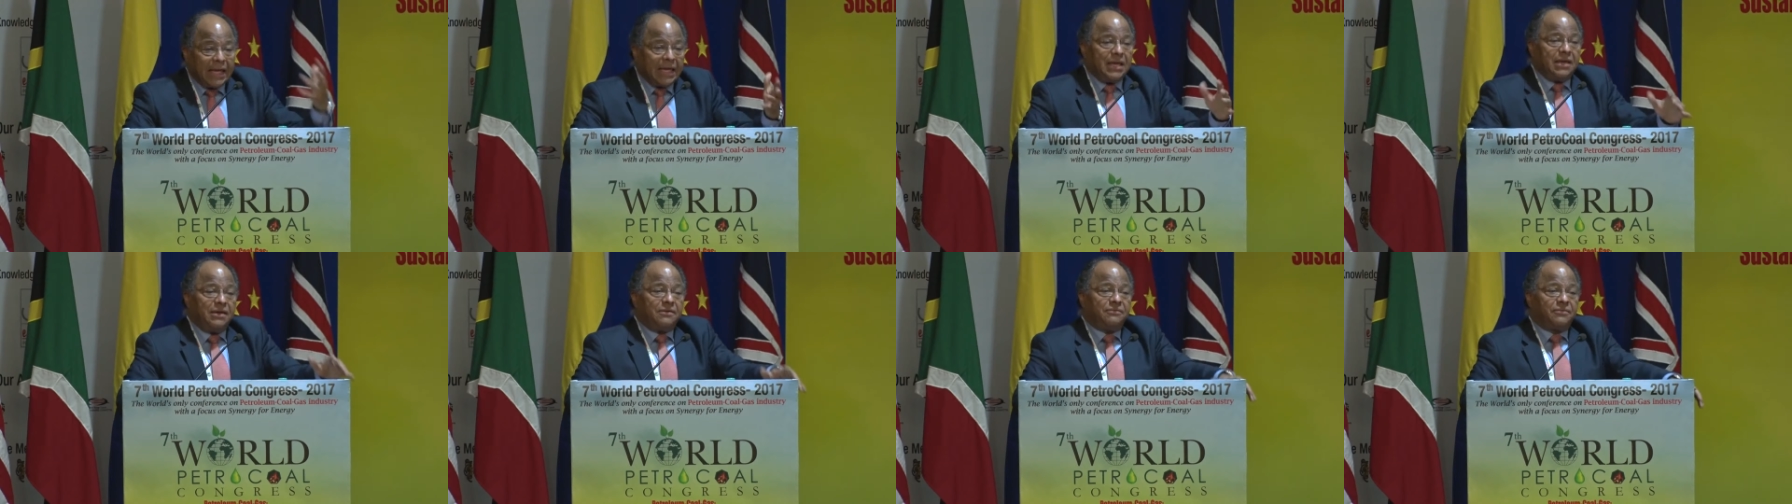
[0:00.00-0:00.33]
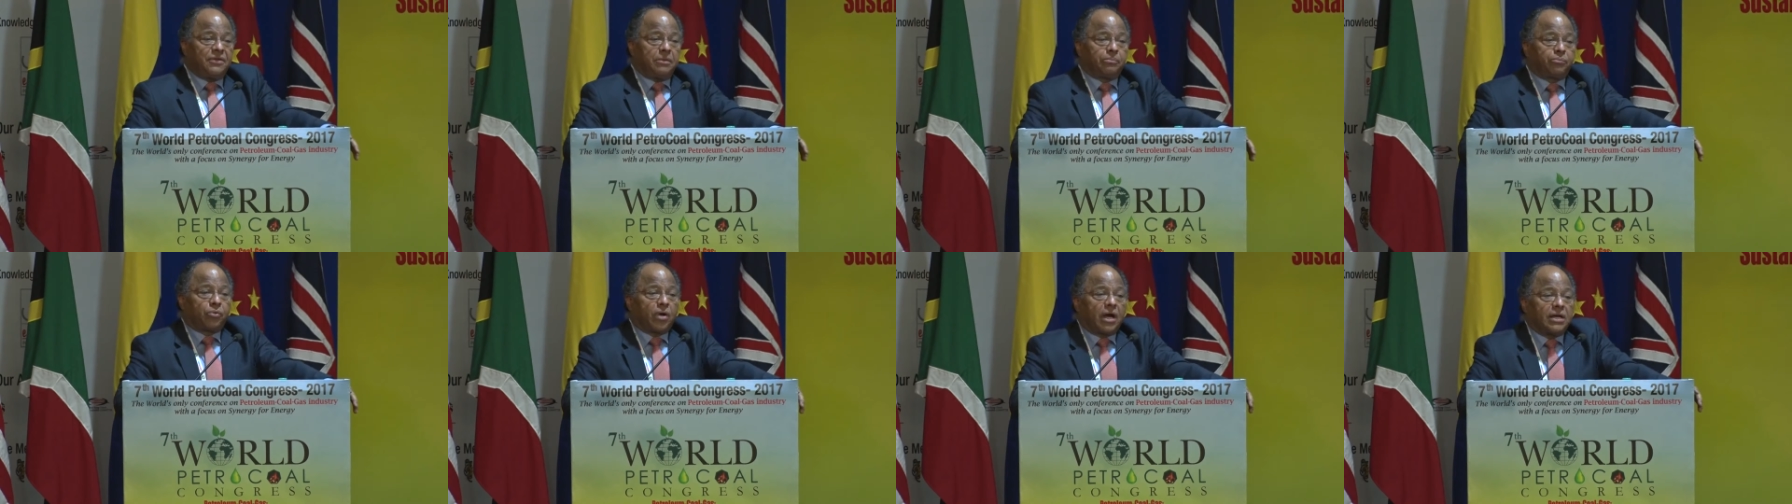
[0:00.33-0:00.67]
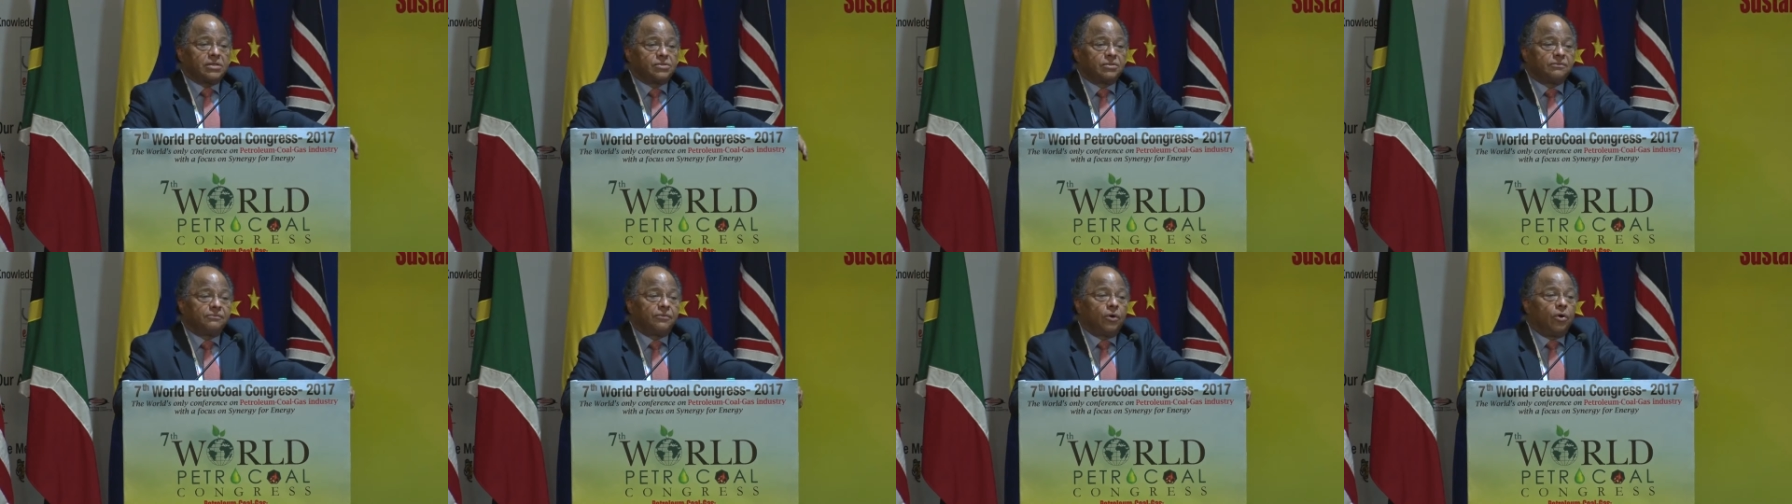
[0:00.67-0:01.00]
if the
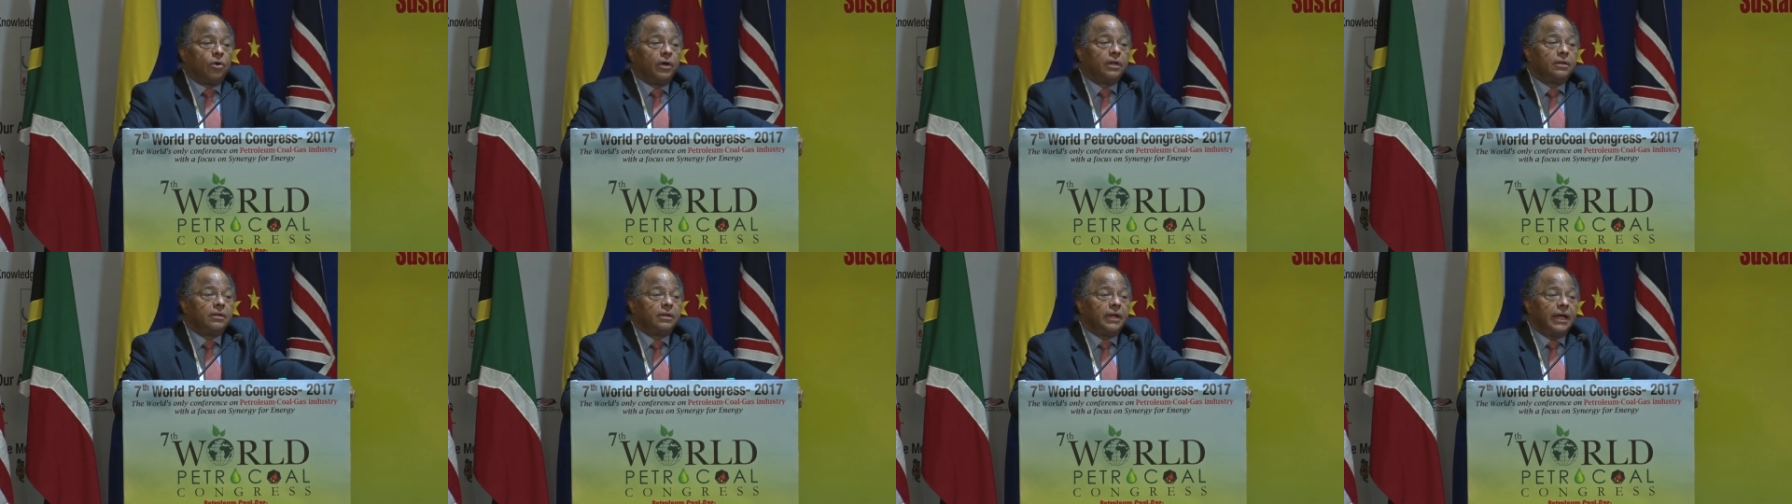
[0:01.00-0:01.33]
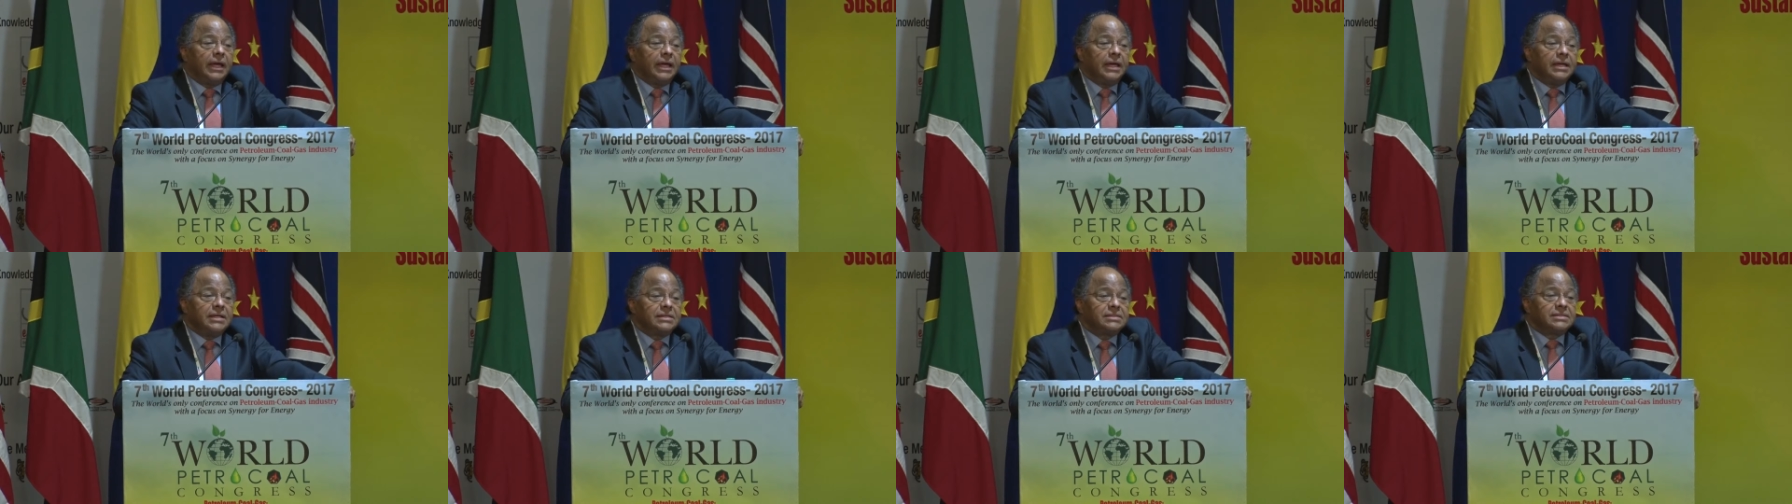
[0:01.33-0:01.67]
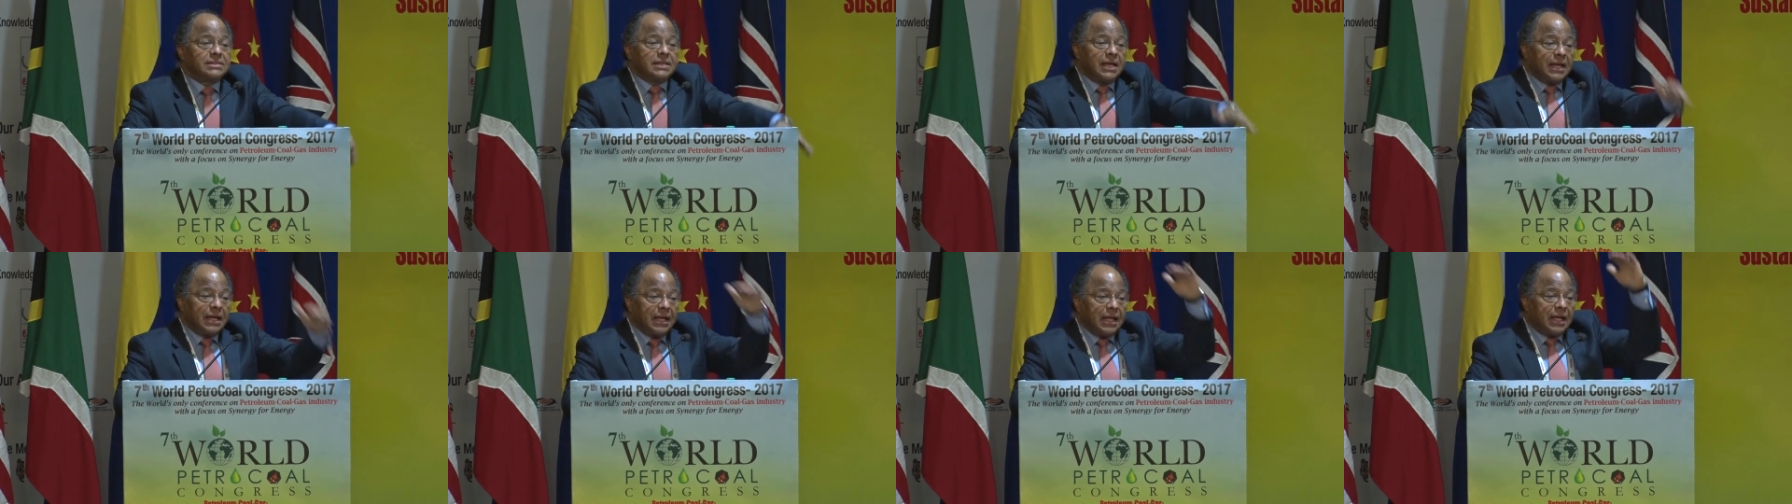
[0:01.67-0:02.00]
price of oil
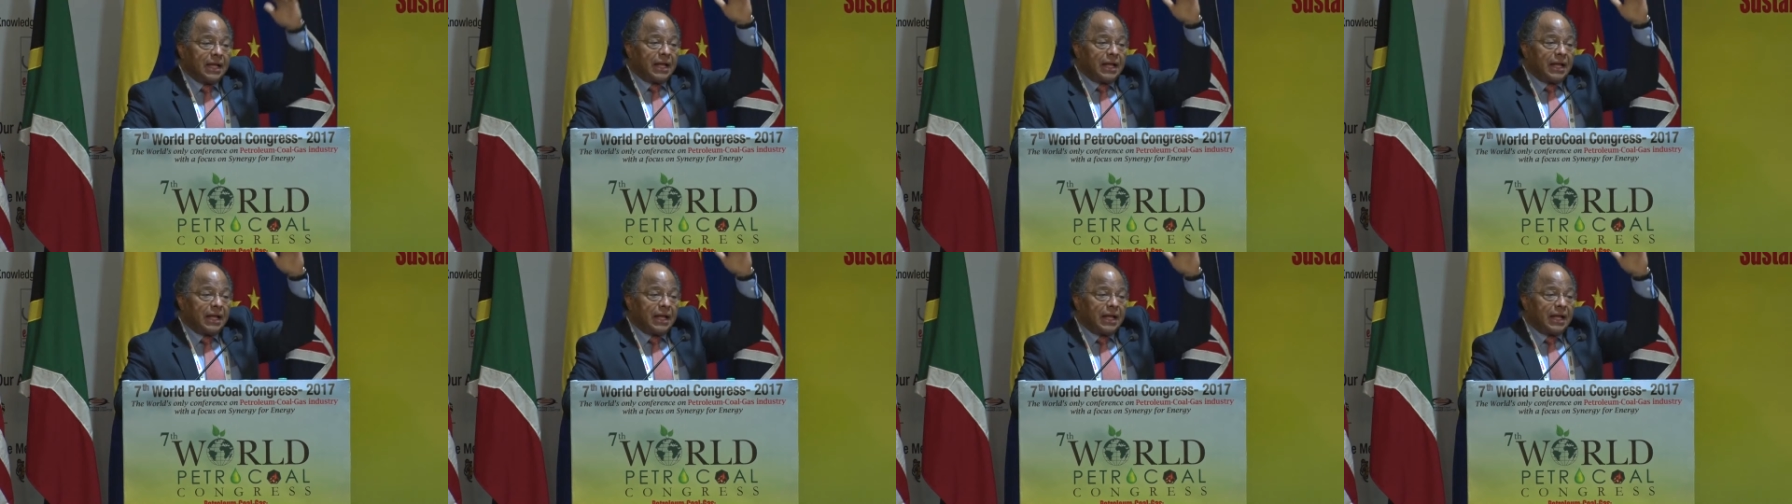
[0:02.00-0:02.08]
is